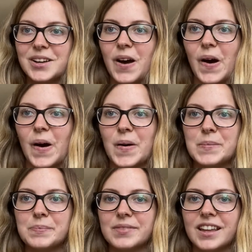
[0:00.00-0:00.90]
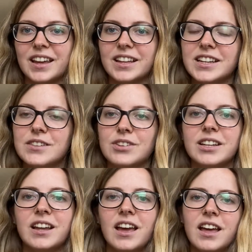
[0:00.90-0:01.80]
Um, and
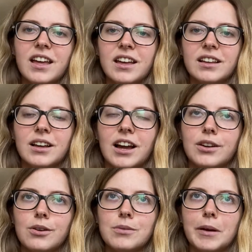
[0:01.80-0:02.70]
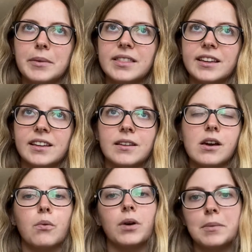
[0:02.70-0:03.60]
even, I know you might be thinking,
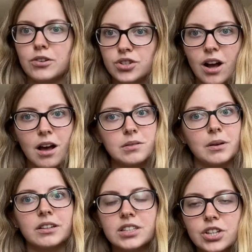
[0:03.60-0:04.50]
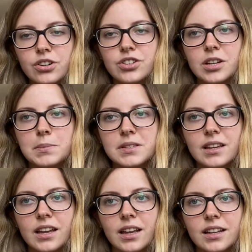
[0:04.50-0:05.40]
what about jobs, about internships?
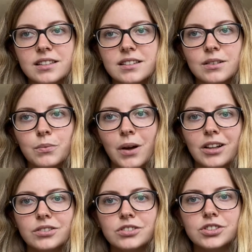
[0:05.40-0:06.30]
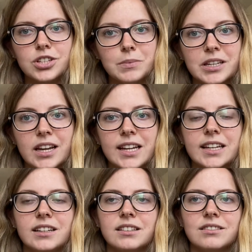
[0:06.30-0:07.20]
And while
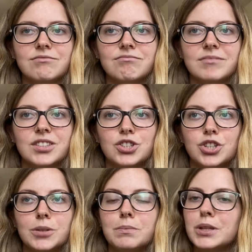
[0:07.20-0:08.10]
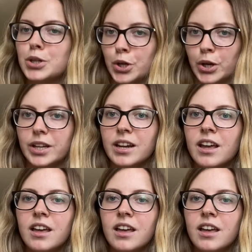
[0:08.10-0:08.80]
GPA should be good,